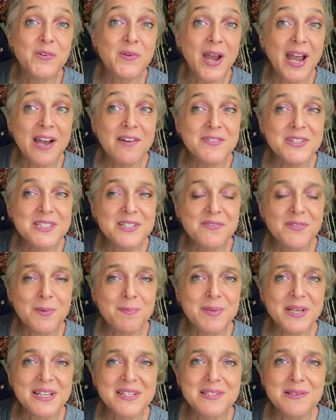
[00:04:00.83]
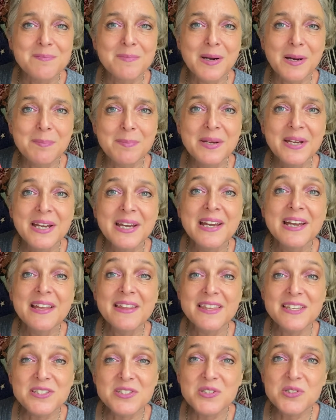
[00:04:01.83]
haven't ever picked him up,
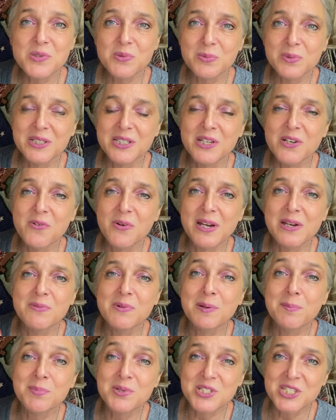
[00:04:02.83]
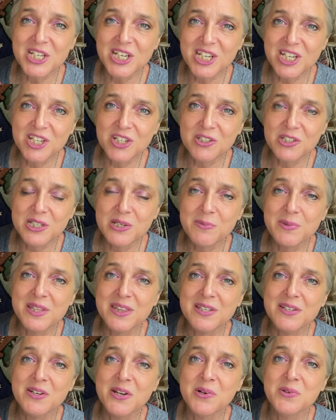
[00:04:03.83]
this is a really great one, particularly with
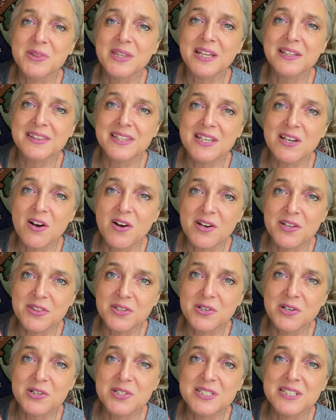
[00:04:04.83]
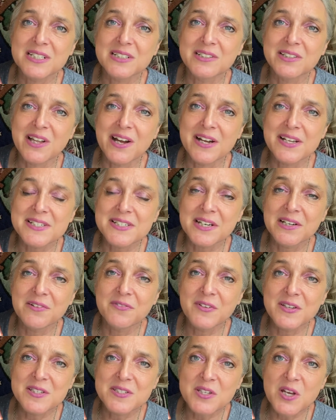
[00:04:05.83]
the note that the author did a lot of
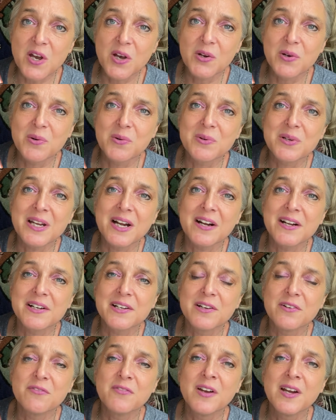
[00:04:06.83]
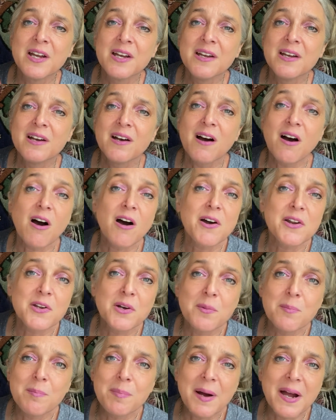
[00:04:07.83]
his own kind of
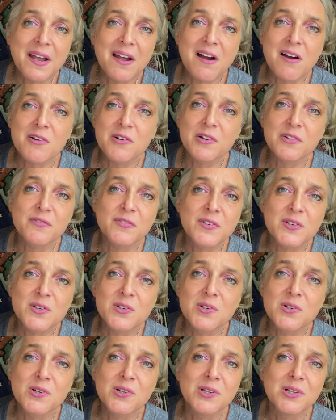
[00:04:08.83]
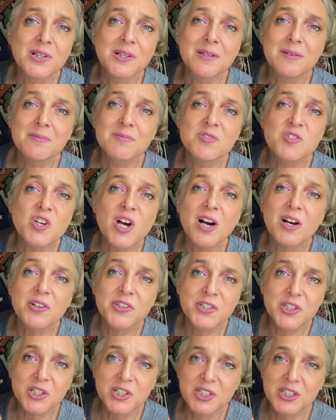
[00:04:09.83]
autobiographical
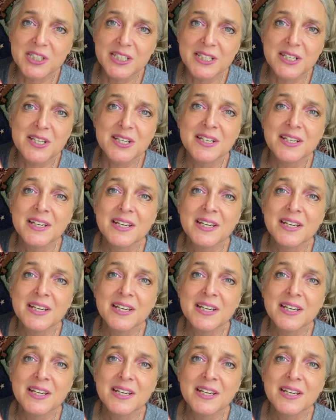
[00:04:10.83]
childhood